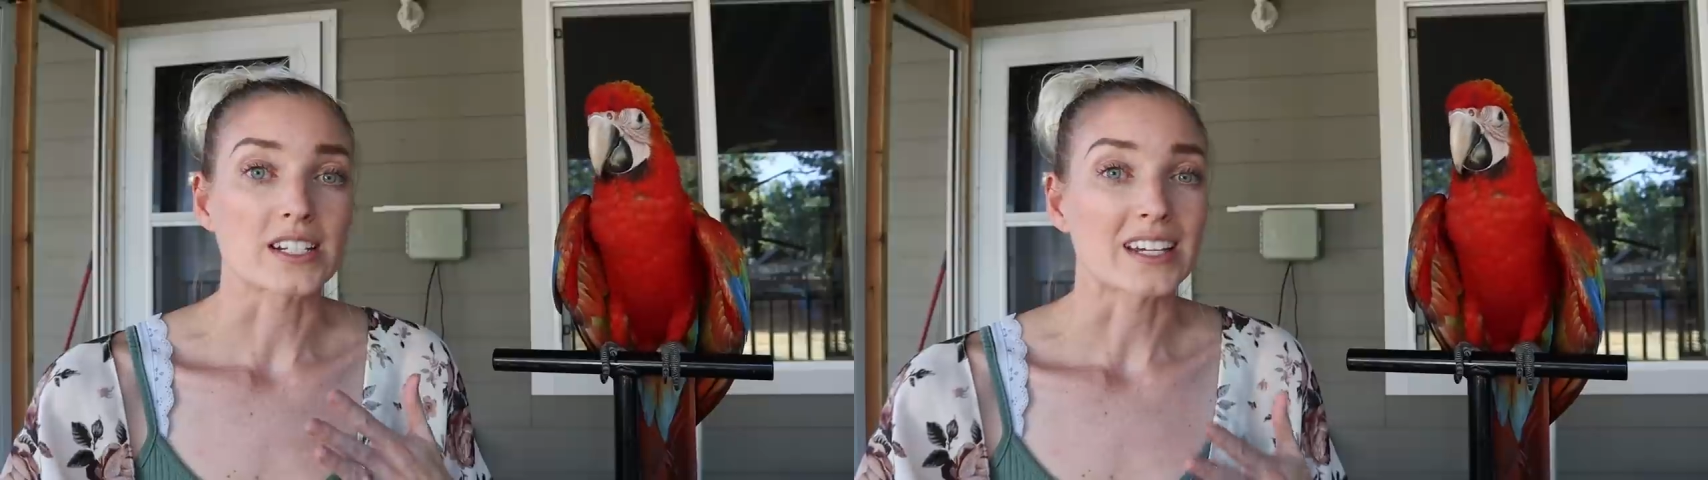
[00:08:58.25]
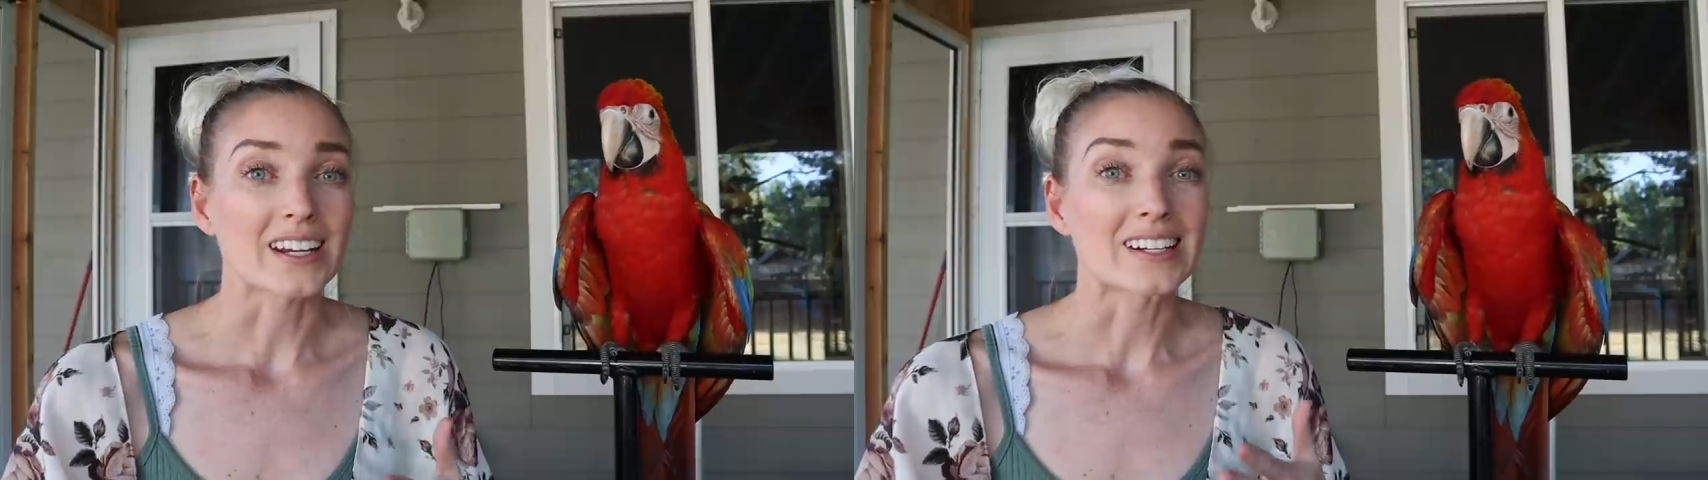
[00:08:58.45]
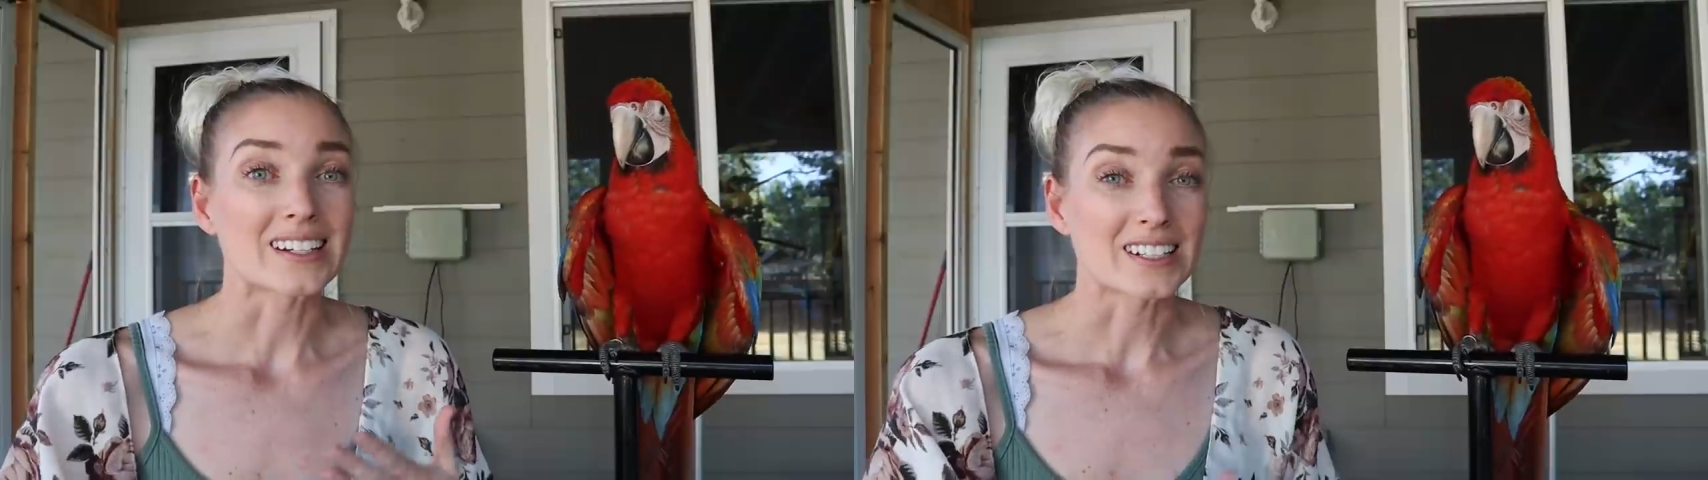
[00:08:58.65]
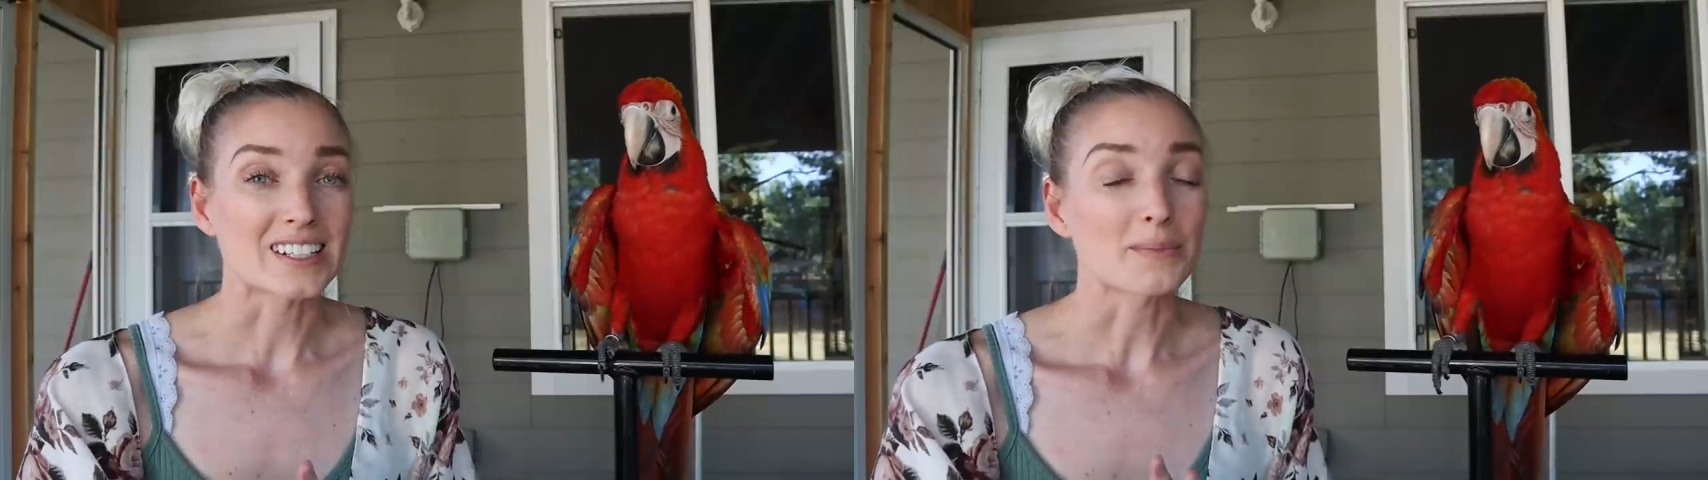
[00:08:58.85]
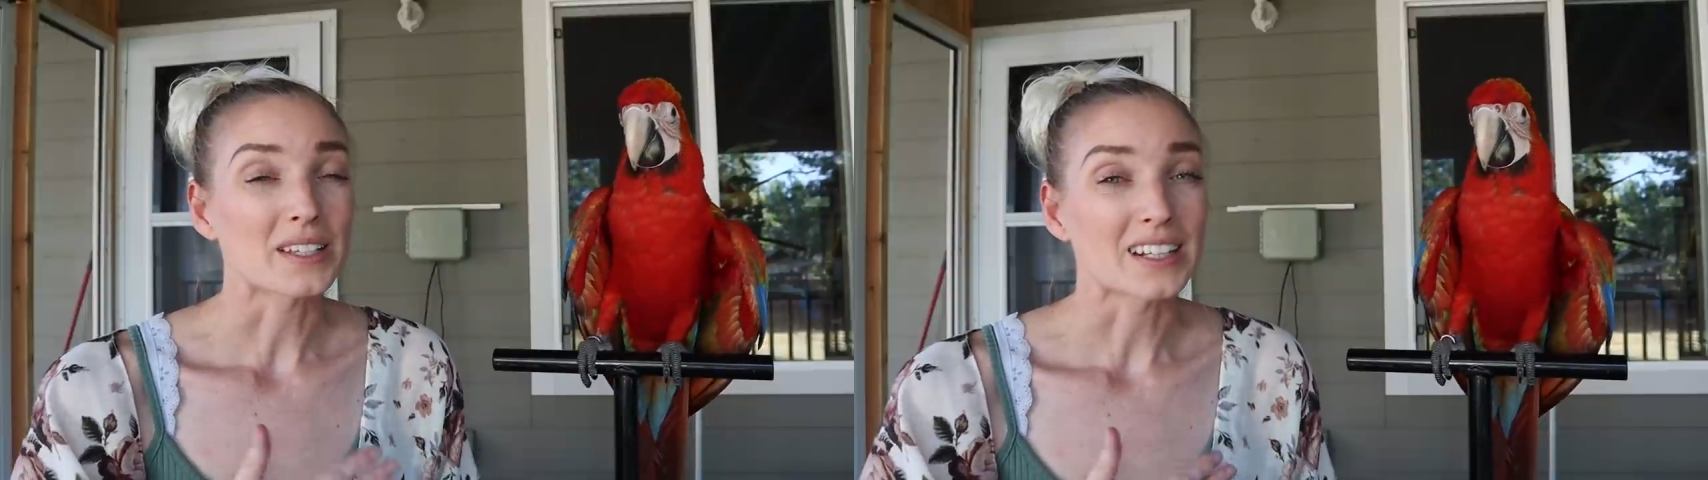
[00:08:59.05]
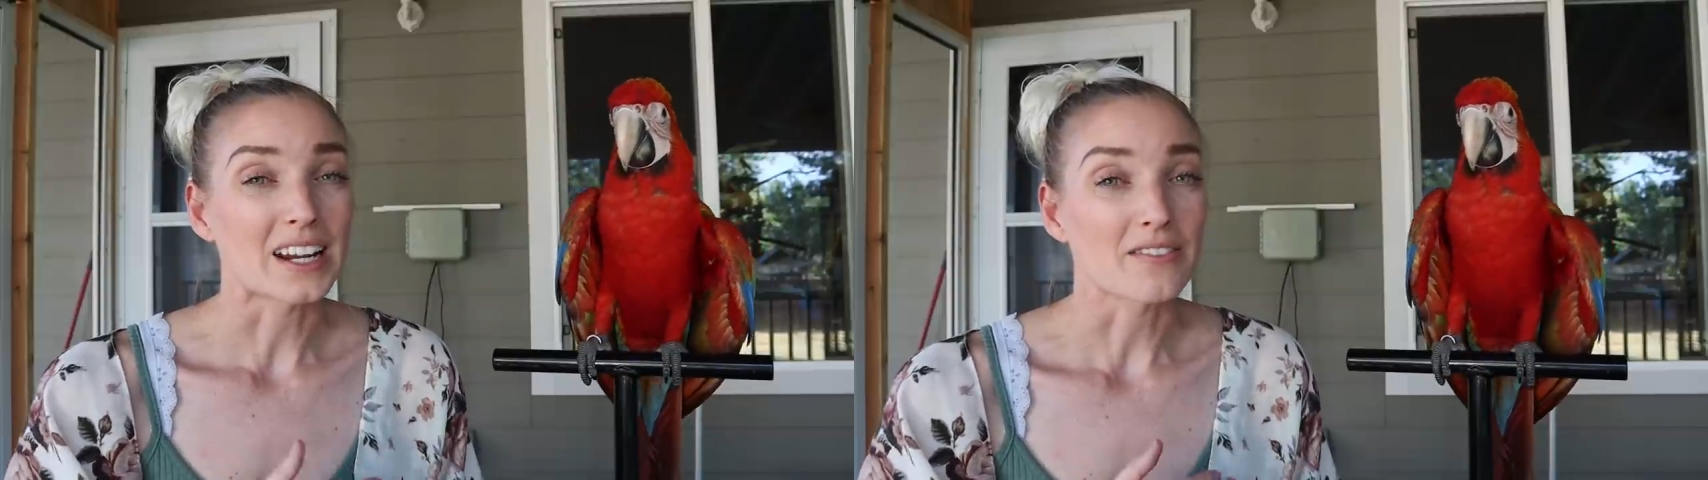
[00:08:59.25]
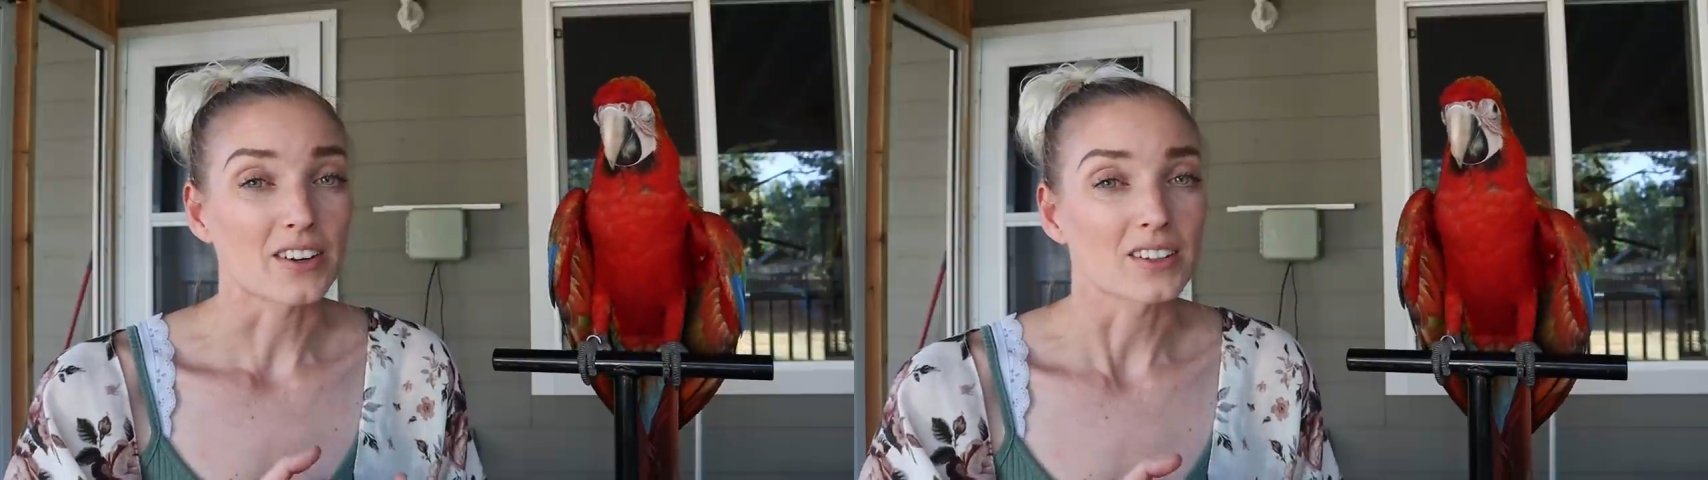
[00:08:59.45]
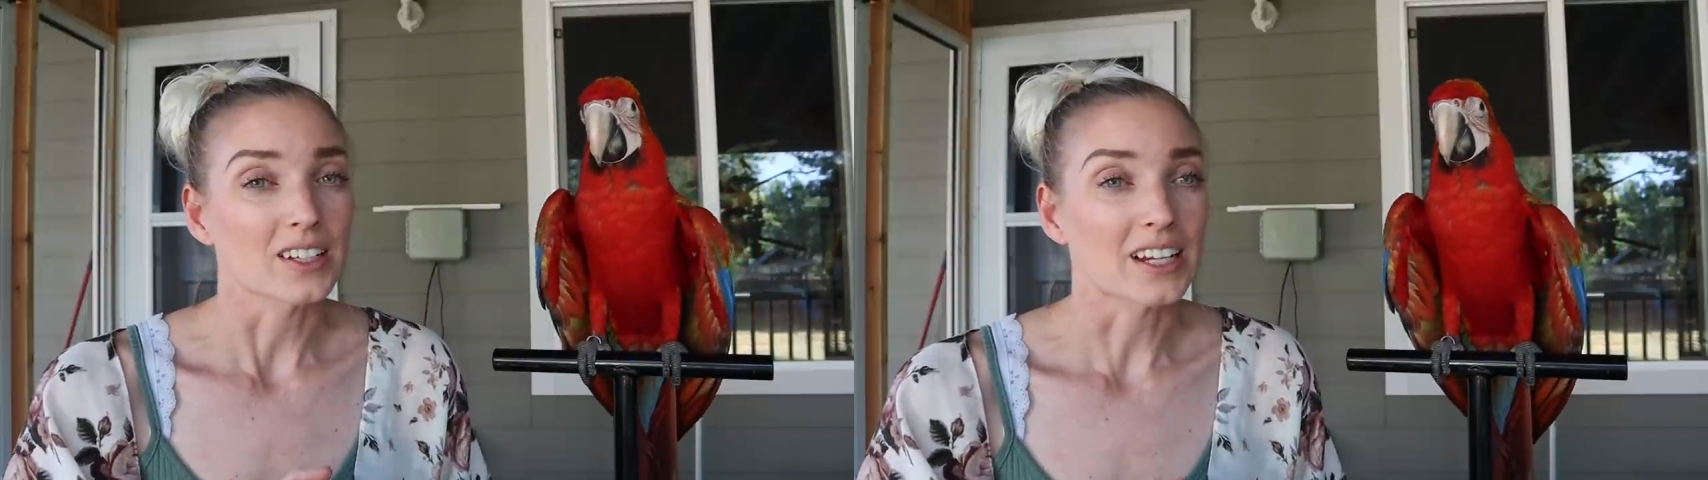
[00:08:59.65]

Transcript: to get in and it's something that I felt